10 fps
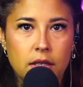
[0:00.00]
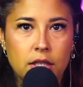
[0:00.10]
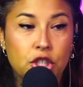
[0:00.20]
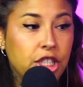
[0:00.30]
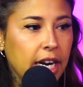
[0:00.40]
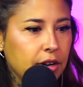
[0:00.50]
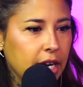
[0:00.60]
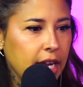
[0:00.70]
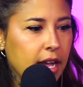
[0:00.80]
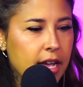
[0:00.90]

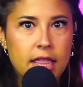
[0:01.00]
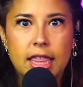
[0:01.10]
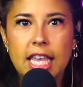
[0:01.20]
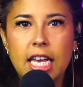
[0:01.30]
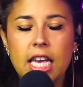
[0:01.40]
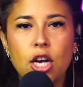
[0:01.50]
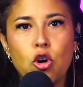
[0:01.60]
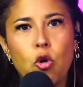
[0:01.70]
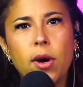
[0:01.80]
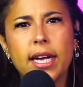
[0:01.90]
Sherri, thinking
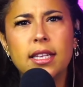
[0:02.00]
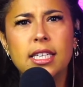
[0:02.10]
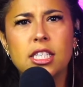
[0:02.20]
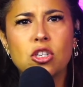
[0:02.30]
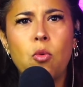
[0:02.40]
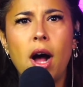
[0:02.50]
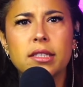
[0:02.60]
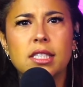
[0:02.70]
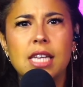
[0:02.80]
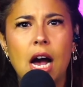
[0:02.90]
quickly,
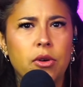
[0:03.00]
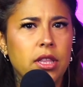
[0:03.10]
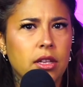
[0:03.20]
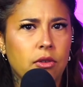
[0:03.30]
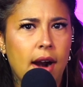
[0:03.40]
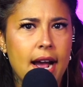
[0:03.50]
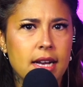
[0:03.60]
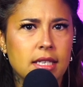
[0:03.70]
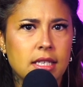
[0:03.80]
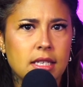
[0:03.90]
squats down in the
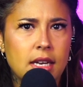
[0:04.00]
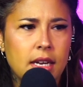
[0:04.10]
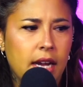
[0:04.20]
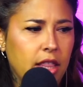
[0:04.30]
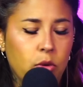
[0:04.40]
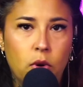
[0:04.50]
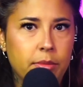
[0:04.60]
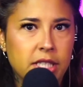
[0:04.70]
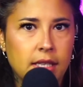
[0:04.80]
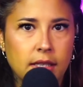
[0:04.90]
grass. And the
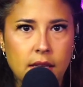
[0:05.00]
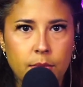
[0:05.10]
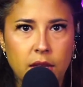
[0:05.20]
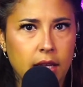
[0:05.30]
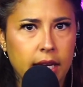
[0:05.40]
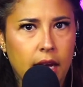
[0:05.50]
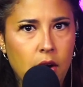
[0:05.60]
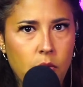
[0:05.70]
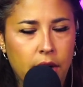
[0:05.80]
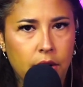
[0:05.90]
woman says something like, "I
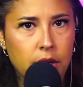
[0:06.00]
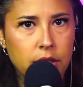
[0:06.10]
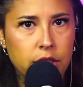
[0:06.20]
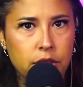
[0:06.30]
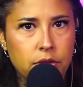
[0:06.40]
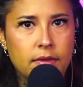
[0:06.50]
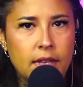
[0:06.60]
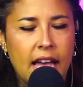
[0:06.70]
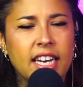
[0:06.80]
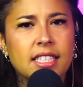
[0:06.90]
don't want to hurt you."
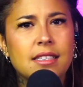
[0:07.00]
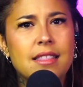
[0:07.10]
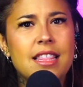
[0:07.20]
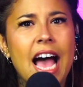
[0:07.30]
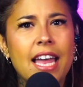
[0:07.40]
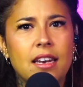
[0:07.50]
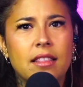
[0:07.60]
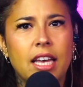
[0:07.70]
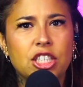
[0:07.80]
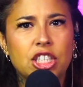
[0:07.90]
And it's then
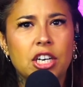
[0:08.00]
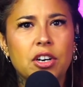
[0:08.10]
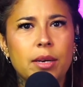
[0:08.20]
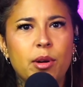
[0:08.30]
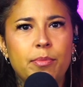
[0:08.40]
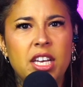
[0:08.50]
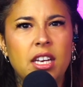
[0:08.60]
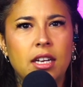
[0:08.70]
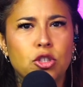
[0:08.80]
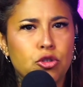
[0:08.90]
that Sherri
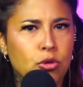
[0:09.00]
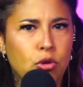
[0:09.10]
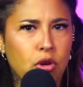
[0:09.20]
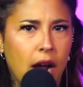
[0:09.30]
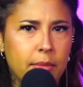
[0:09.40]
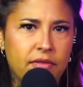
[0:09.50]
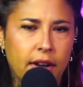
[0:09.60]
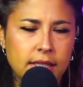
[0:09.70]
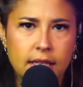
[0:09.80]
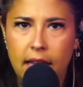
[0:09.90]
Papini, true crime
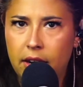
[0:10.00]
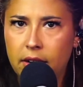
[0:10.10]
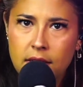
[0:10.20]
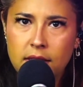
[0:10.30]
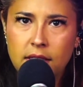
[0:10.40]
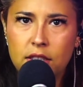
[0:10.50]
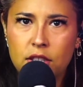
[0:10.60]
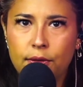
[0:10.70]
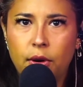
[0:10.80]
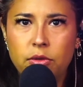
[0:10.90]
investigator, sets
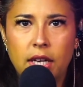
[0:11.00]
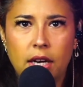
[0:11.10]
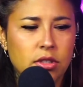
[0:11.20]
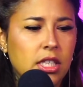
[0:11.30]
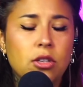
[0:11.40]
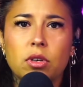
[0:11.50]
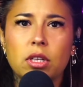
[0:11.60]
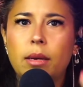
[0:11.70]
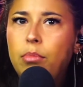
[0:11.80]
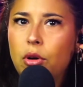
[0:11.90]
her phone down,
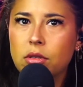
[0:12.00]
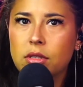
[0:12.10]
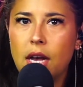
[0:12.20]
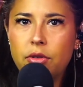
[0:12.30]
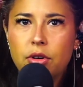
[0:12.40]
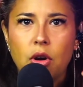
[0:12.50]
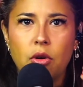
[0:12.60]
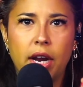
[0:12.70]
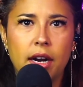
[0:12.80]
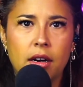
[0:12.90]
secretly pulls out her
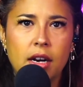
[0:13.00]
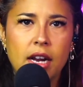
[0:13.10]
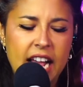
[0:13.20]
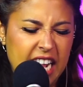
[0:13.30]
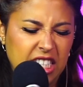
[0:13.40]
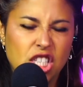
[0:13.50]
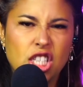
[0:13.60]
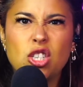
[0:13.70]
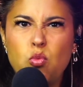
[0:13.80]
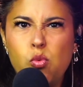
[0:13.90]
own hair and
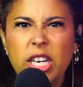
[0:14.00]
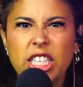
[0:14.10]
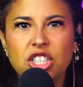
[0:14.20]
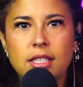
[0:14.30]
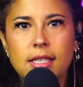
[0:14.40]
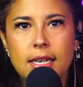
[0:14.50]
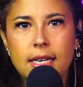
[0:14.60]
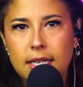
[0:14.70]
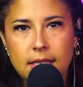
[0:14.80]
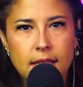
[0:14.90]
squishes it
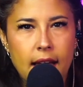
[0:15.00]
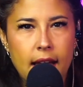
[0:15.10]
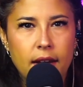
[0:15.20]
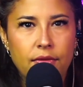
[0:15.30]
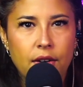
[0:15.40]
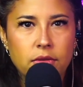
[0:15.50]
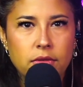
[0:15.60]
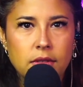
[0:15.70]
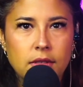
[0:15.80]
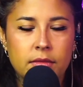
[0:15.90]
into the
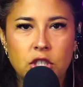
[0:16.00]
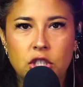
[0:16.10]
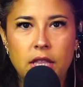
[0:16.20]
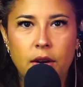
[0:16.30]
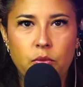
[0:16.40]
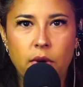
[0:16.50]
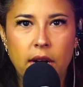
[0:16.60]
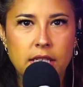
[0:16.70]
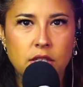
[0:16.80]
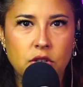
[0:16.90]
headphones. She then
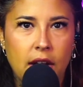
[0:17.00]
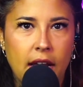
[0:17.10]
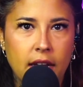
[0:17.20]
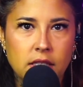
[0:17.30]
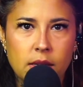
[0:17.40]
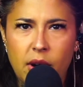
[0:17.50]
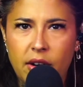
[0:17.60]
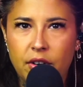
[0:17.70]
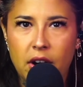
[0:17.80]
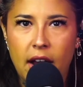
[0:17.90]
raises her hands
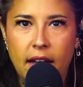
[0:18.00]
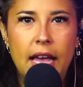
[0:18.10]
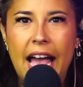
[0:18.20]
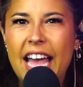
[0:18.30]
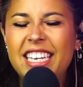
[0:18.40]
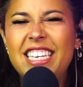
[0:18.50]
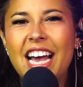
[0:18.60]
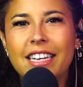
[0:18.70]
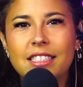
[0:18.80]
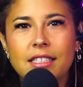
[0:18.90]
above her head. And
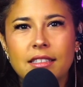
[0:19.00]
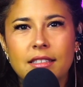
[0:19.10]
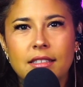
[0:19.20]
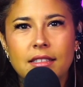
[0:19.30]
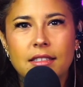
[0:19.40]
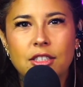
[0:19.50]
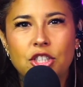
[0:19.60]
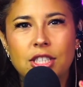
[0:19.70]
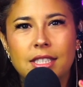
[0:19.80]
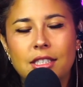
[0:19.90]
yet,
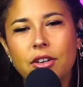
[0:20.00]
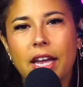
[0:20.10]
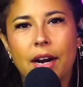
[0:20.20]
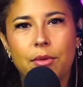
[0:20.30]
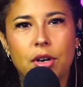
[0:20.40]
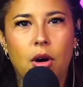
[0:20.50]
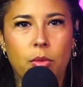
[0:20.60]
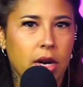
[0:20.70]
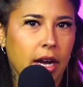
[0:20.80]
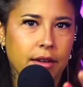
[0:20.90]
she still can't recall
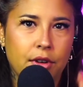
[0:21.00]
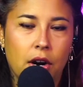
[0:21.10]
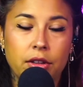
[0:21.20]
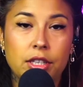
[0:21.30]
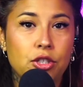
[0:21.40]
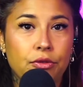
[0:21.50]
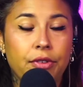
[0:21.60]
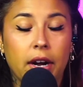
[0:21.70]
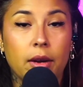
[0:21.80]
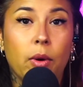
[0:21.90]
what kind of car these two
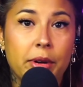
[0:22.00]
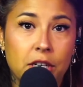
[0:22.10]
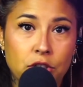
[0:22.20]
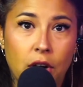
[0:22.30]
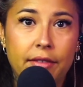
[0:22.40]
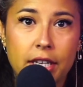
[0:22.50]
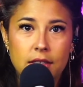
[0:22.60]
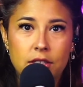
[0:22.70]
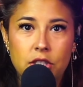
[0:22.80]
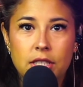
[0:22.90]
fucking women are driving.
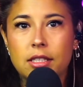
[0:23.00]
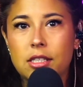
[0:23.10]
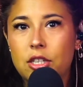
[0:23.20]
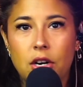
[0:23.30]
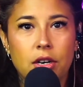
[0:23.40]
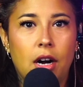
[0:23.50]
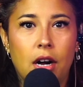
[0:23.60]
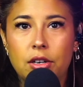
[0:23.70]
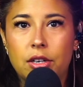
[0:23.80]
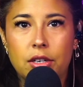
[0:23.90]
She says a dark
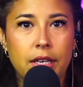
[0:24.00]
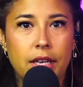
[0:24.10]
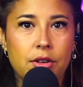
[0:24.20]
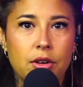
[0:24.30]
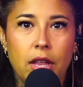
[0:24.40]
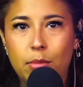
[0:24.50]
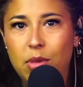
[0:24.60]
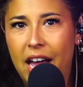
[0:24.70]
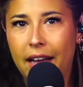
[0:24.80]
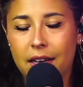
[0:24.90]
color, either like
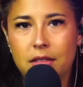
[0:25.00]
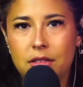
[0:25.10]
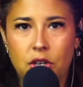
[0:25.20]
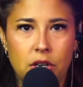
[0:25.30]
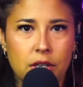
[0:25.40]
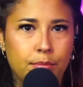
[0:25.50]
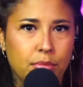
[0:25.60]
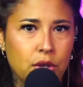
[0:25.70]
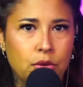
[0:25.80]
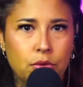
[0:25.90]
black, dark
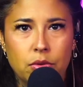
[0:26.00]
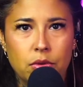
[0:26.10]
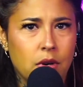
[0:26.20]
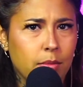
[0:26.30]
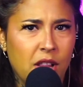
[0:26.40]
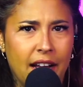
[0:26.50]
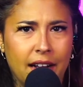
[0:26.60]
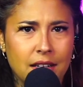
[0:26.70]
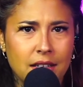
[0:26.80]
blue, or black,